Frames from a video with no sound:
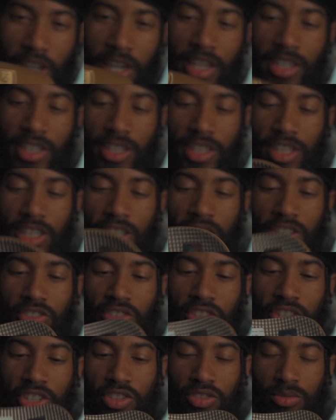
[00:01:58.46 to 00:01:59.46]
hat
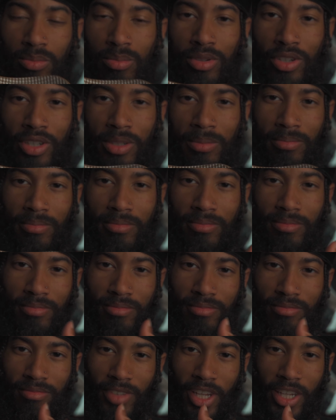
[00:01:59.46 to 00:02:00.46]
is this brim.
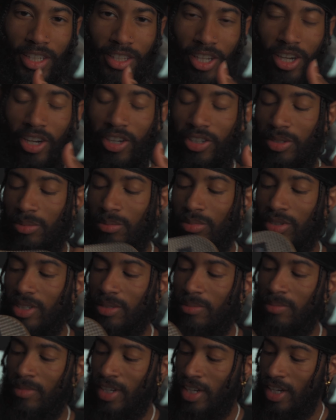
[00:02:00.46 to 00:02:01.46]
Like the under
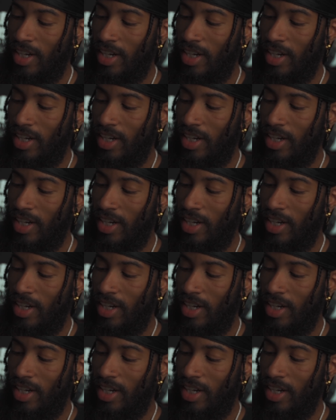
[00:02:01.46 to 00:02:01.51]
brim.